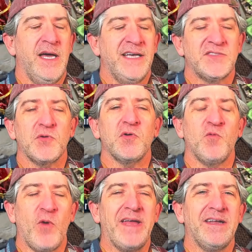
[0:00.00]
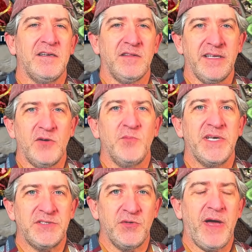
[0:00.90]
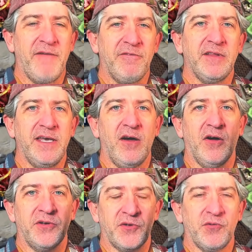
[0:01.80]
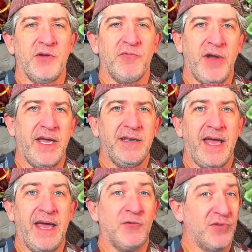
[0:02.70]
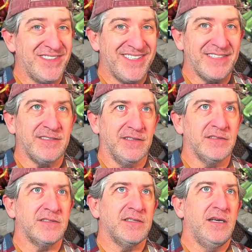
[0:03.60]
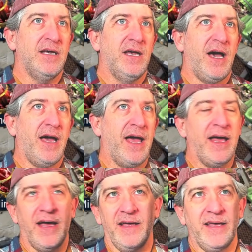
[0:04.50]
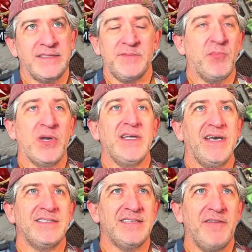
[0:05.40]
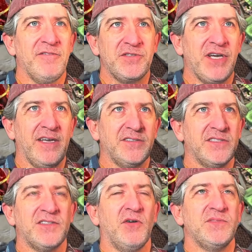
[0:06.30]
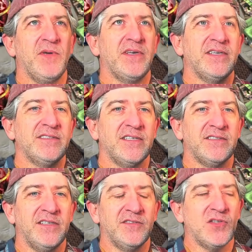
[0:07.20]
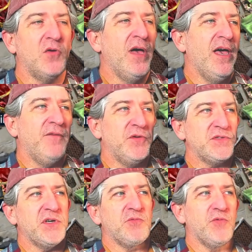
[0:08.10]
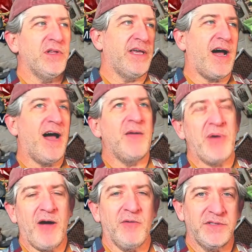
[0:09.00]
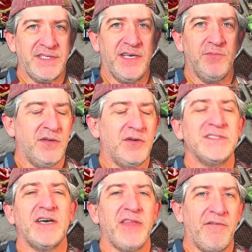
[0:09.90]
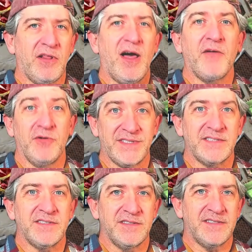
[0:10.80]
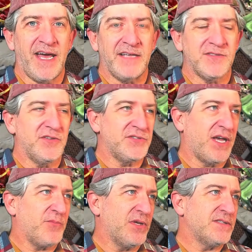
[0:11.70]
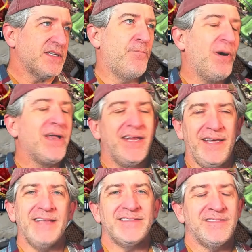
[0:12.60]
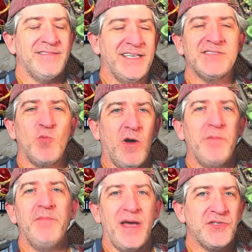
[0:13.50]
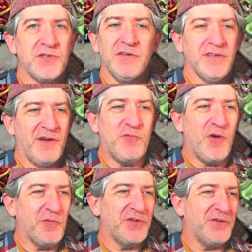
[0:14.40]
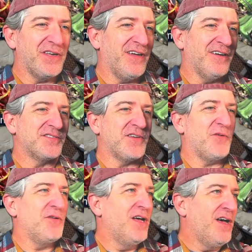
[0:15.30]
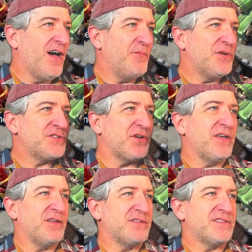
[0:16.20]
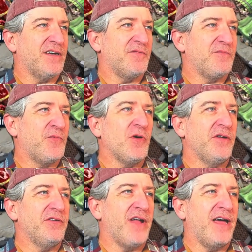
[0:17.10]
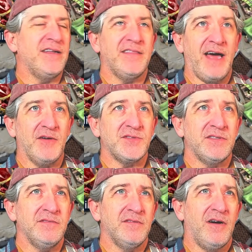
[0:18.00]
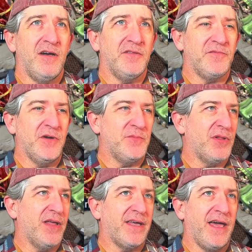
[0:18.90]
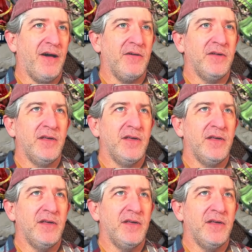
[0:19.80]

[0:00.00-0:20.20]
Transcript: It's sort of weighted a little bit too heavily on crit rate and resistance. But it has never changed. It's always been consistent. So if you see a really high-powered team, you can tell they have a lot of resistance stats on their champions. But it's one measure of what we're doing here. So I'm going to show you. It's 490,000 on the free-to-play account.